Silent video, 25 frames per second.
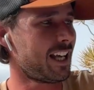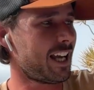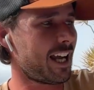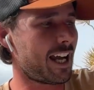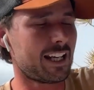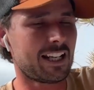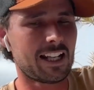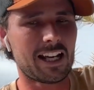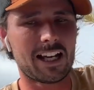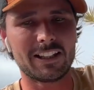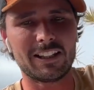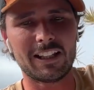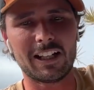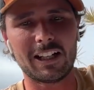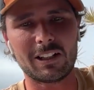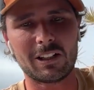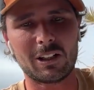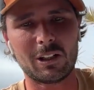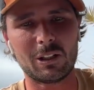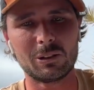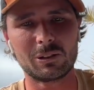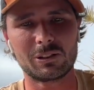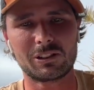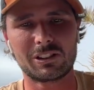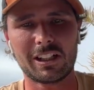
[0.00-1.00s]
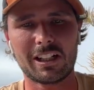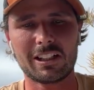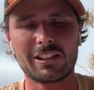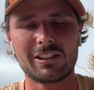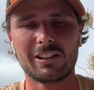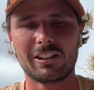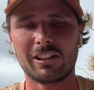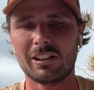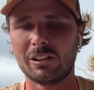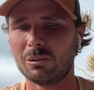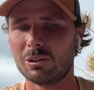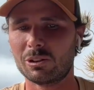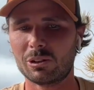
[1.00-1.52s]
and had that whole
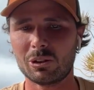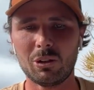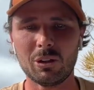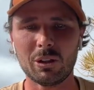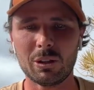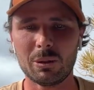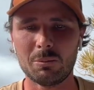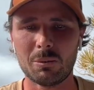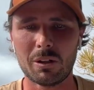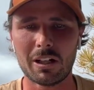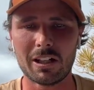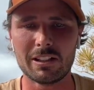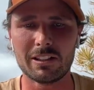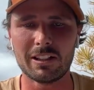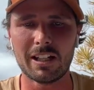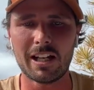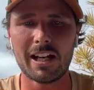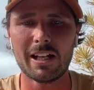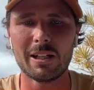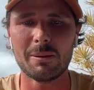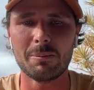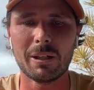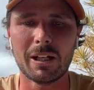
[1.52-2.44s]
section that was all in one day.